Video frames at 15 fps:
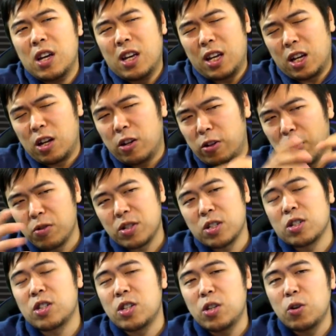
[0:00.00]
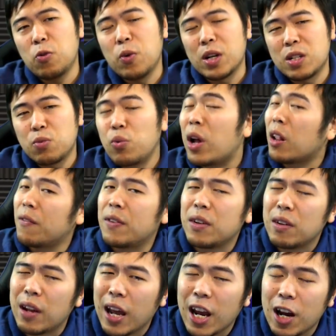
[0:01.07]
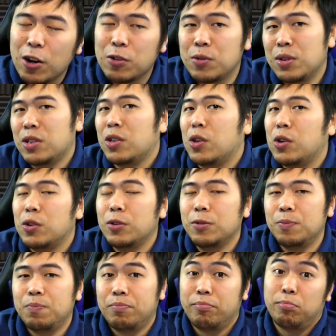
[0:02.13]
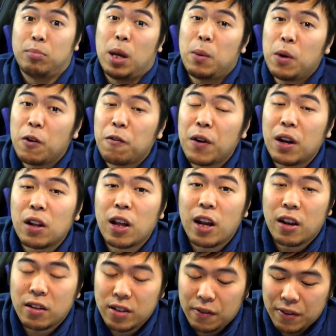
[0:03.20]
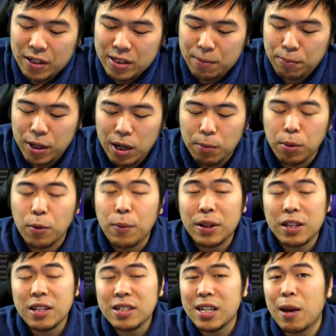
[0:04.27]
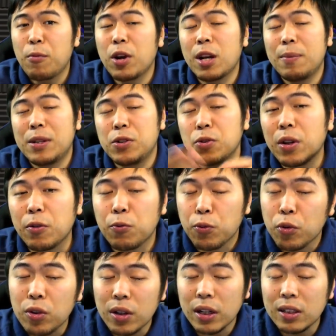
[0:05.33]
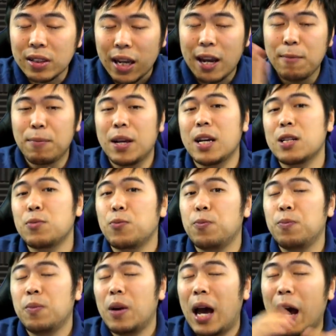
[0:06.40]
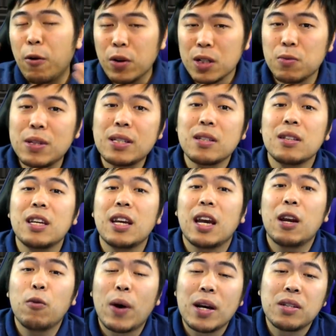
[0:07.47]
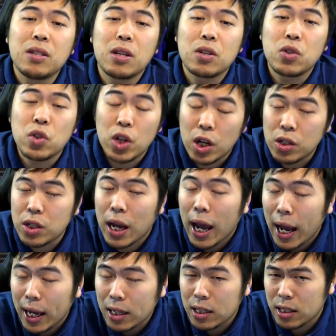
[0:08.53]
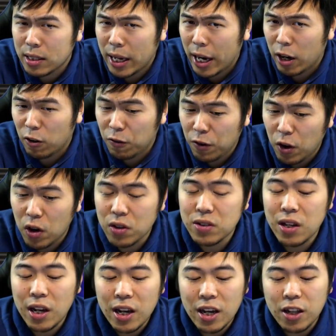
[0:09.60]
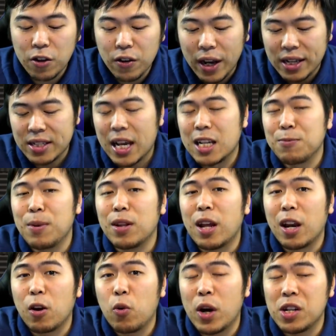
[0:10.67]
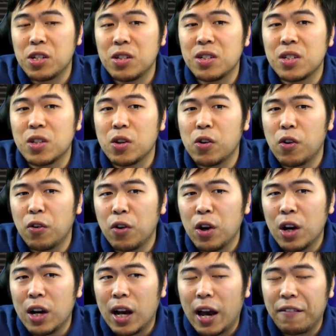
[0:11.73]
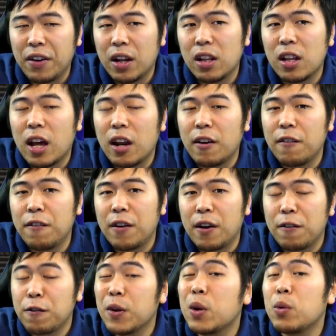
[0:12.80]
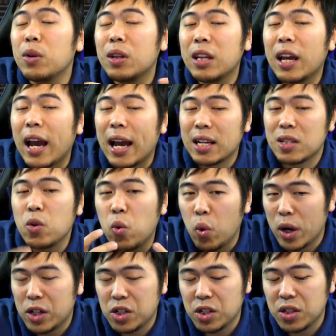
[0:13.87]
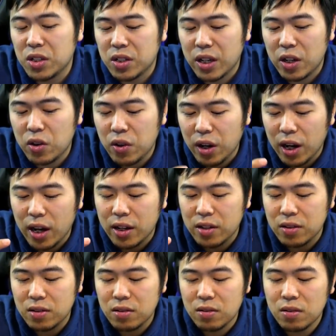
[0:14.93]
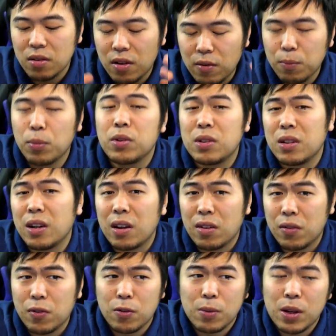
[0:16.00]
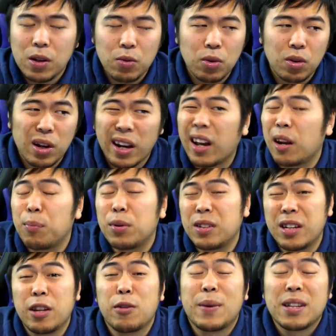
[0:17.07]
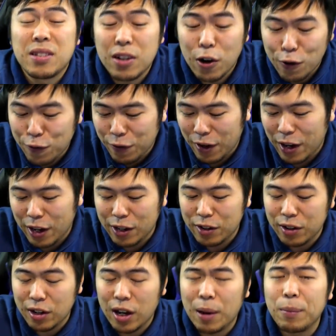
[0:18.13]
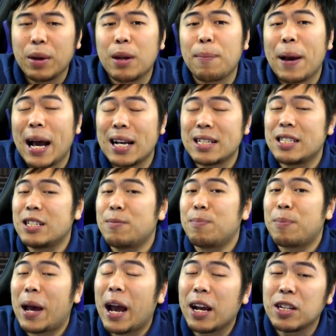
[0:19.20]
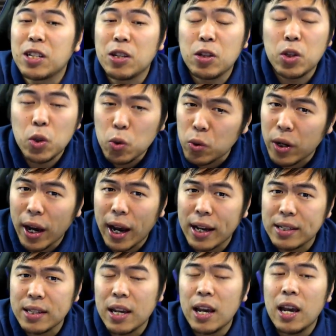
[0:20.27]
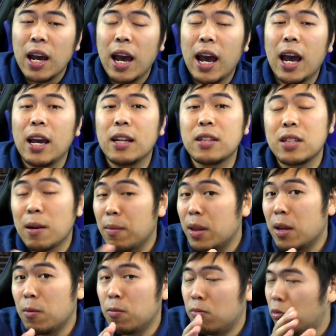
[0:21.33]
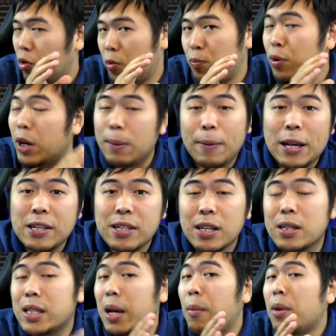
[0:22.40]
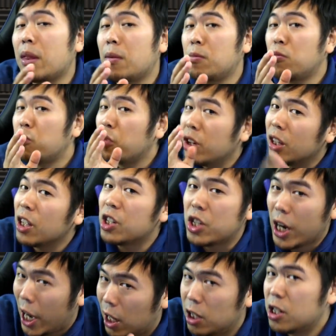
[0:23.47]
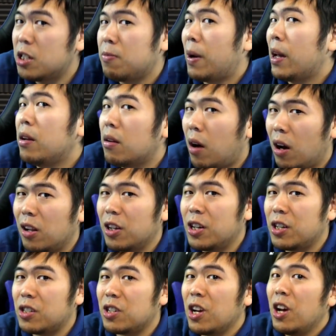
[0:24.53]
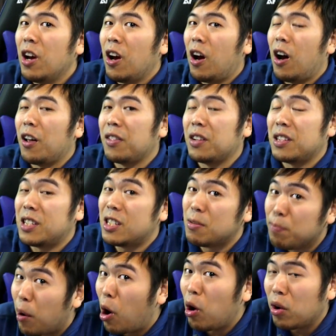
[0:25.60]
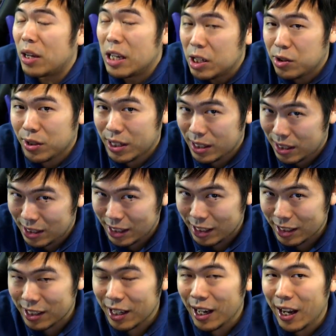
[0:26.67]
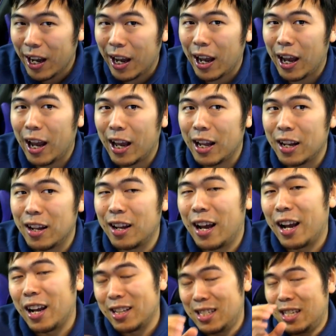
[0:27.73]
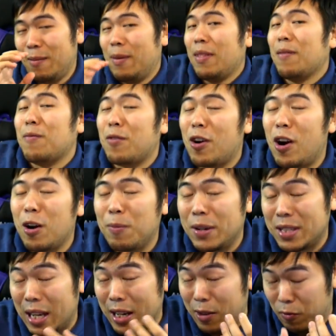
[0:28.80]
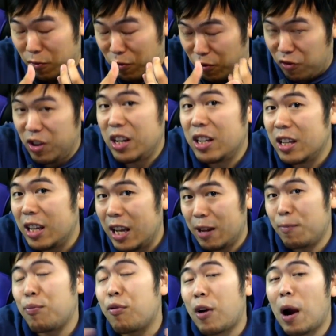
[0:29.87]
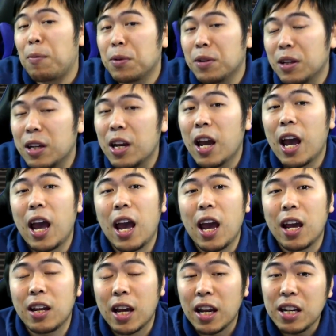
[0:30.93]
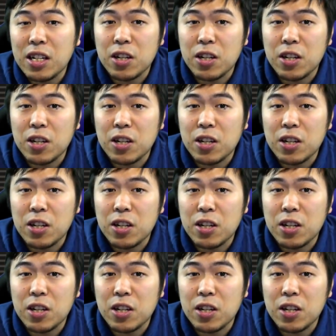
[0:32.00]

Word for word: closer to what's relevant now, so maybe you'll find a lot of stuff that's applicable. But this time we're going to be doing rulings, and because I was recently a YCS judge at Niagara Falls, you guys asked me a lot of questions, so I've got a lot of frequently asked questions that you guys put together for me. Well, I kind of put together myself, and I'm going to pass it back to you guys. And some of them were pretty basic, some of them really challenged my knowledge on the small intricacies. And I got some of them wrong because I didn't read it properly, and I need to